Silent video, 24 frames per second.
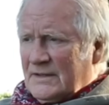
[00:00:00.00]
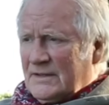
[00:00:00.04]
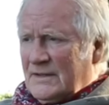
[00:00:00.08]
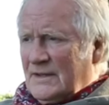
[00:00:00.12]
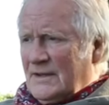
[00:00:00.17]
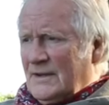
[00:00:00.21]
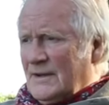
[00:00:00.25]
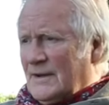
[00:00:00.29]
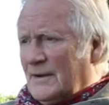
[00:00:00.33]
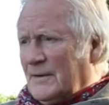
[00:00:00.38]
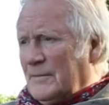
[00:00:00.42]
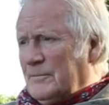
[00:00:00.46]

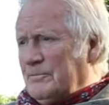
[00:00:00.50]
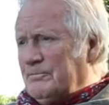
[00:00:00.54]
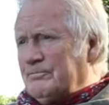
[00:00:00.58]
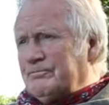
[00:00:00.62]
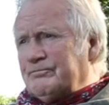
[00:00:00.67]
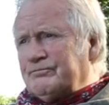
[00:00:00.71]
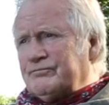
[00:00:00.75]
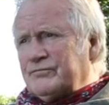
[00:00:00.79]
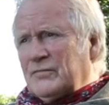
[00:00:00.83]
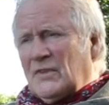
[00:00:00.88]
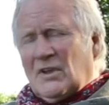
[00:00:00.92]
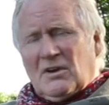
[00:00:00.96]
yeah,
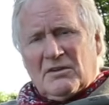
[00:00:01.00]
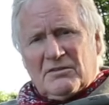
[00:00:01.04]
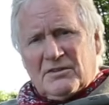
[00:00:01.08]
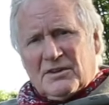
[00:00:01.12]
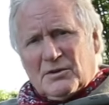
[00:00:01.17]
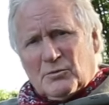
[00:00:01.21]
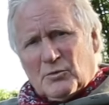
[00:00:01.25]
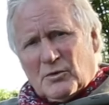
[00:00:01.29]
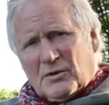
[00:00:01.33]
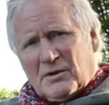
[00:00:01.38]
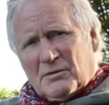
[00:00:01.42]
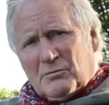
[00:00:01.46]
I
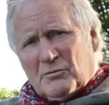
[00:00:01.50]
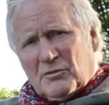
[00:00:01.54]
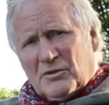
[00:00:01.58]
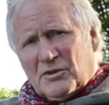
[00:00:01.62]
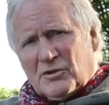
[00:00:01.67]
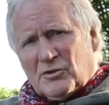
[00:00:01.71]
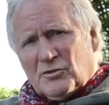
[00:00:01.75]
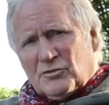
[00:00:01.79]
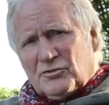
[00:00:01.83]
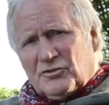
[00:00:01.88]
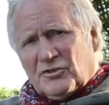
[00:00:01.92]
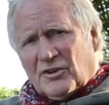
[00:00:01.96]
think we're in with
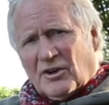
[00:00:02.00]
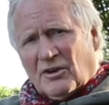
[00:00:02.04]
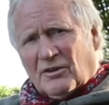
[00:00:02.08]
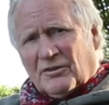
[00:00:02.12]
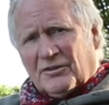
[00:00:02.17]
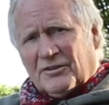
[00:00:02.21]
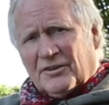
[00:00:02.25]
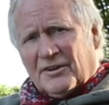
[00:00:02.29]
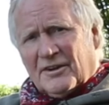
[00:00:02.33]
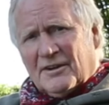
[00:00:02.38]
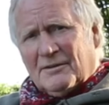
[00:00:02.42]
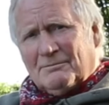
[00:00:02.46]
a good
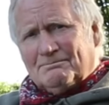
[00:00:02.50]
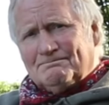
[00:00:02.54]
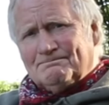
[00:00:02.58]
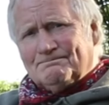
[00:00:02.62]
chance here.